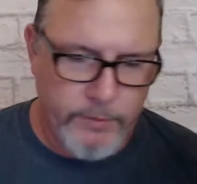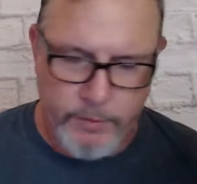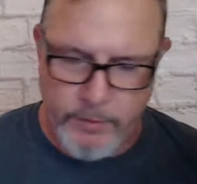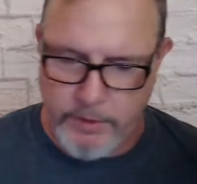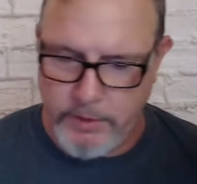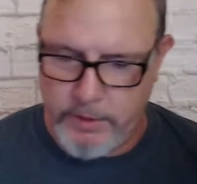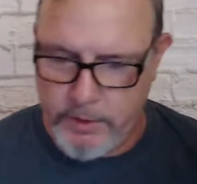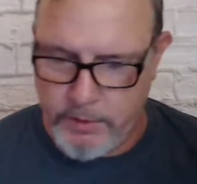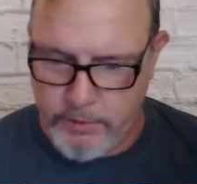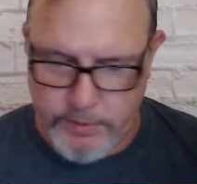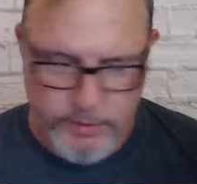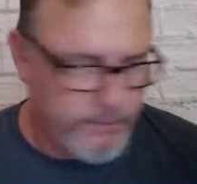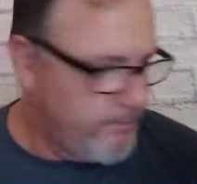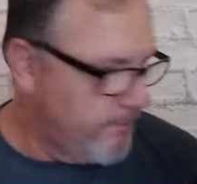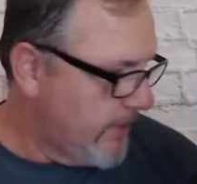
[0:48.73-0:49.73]
We're going to do
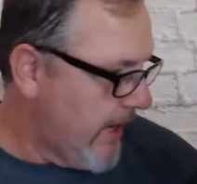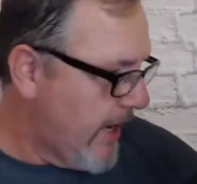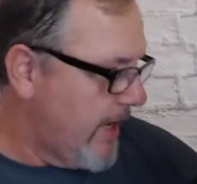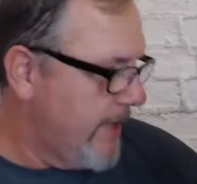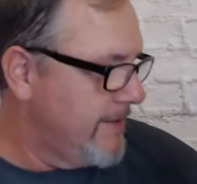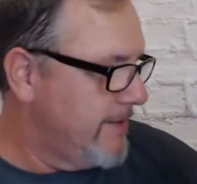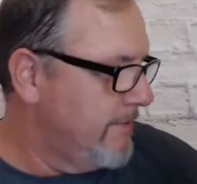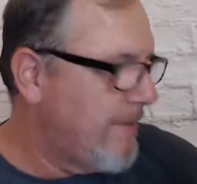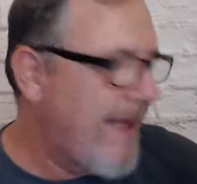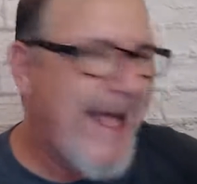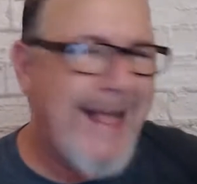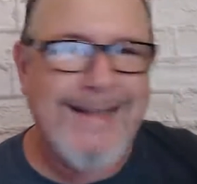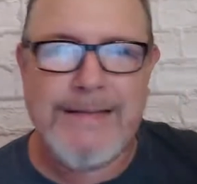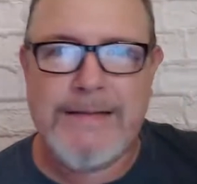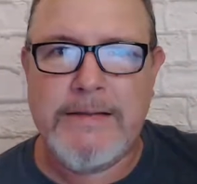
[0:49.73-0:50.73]
some cans and
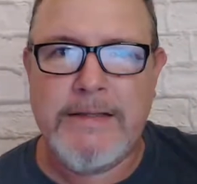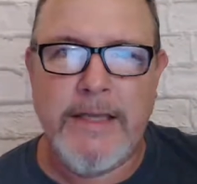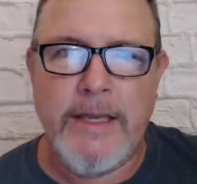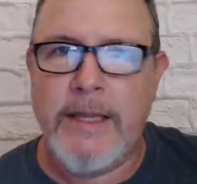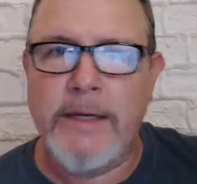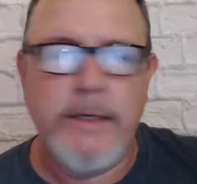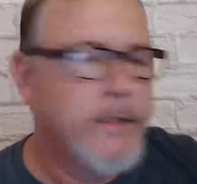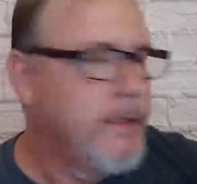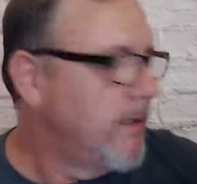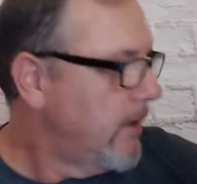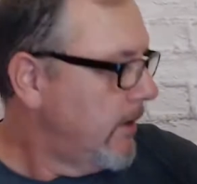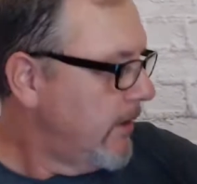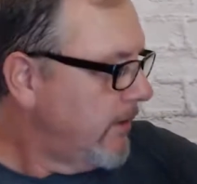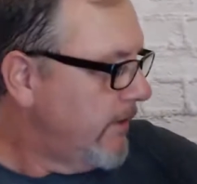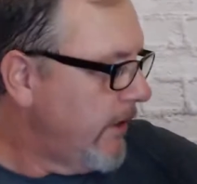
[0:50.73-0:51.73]
boxes again.
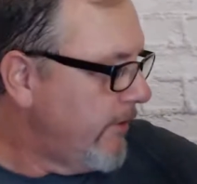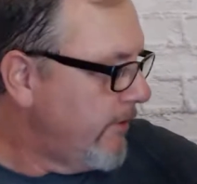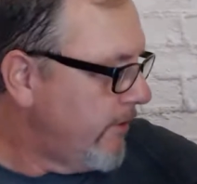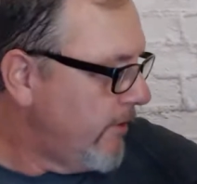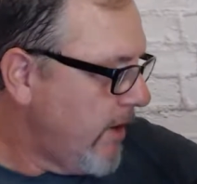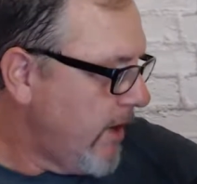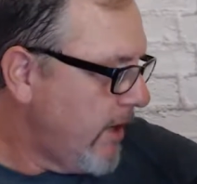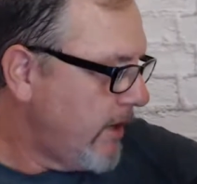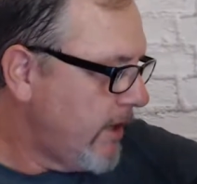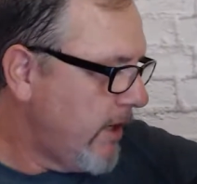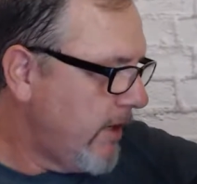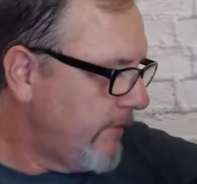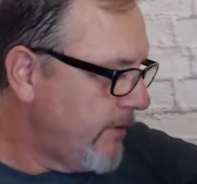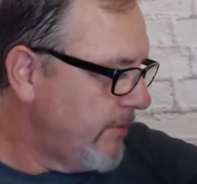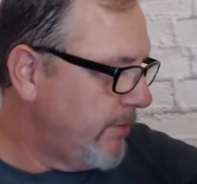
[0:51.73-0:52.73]
The other kind
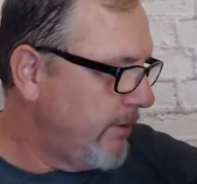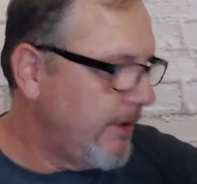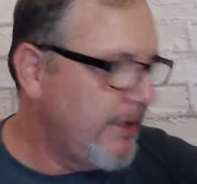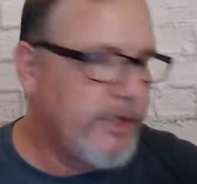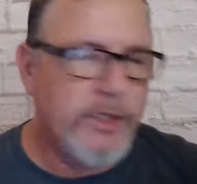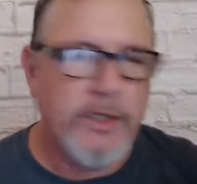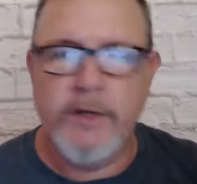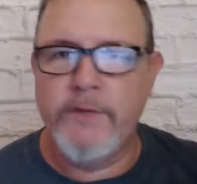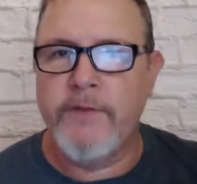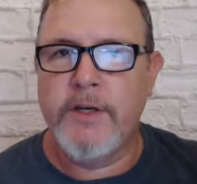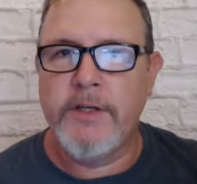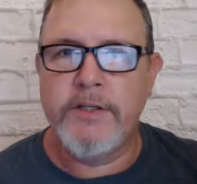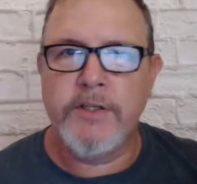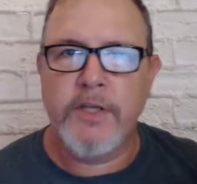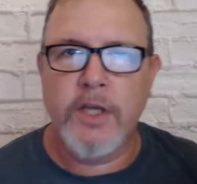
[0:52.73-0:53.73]
of completion of the
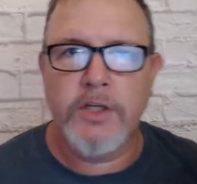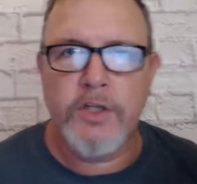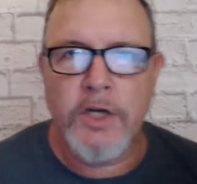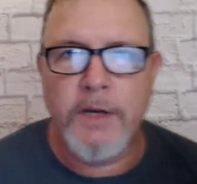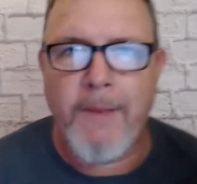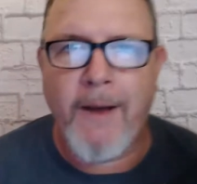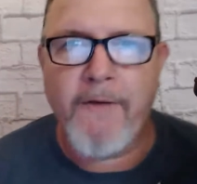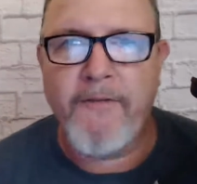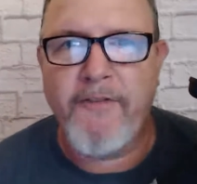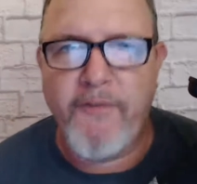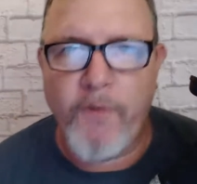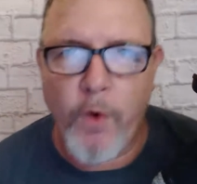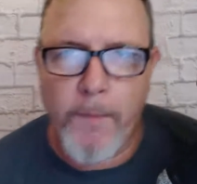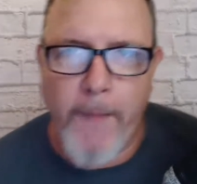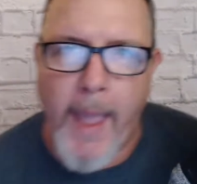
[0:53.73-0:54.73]
discussion about
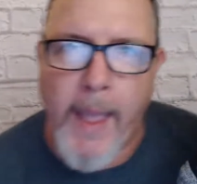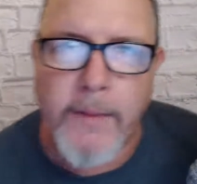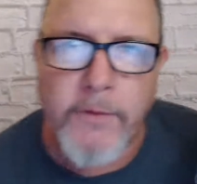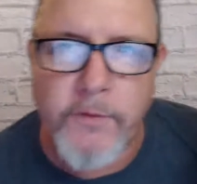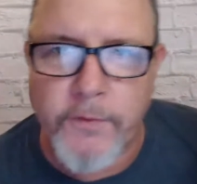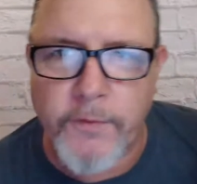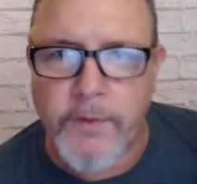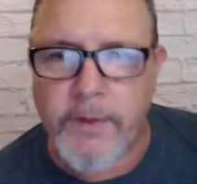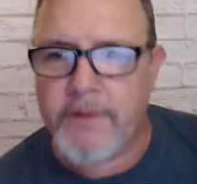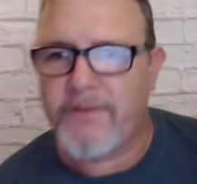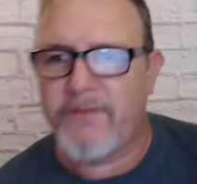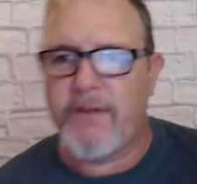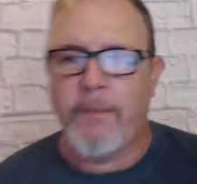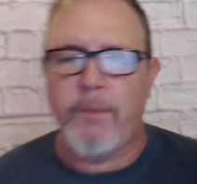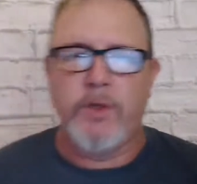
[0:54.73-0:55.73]
formats for the
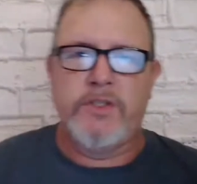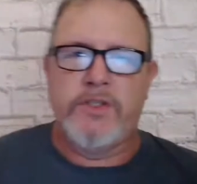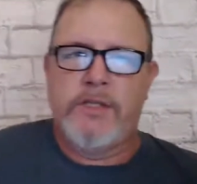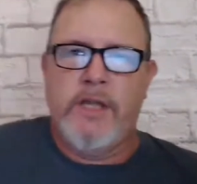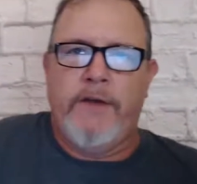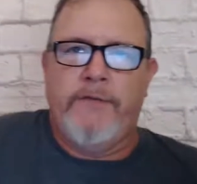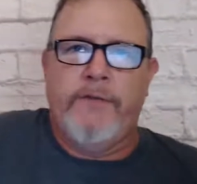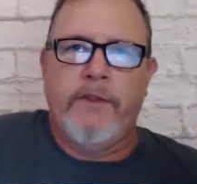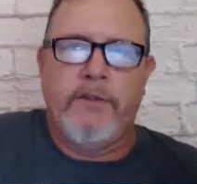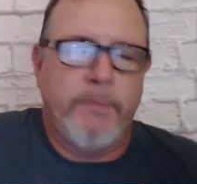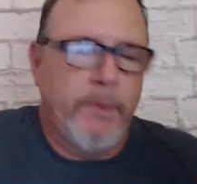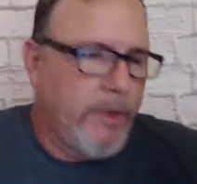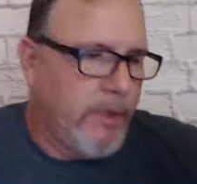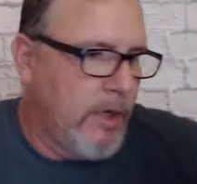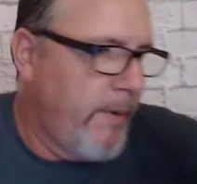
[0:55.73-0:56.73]
summer stuff that's
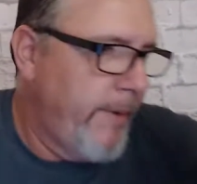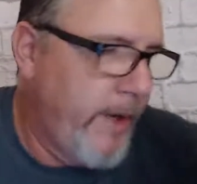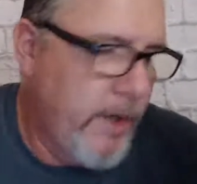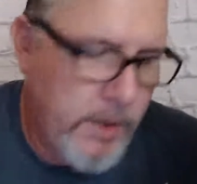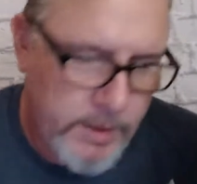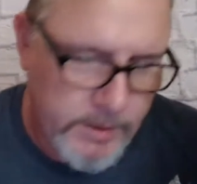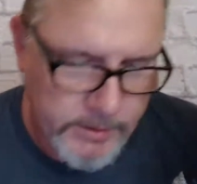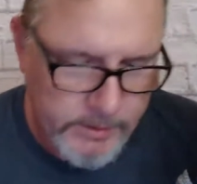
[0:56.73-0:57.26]
been going on.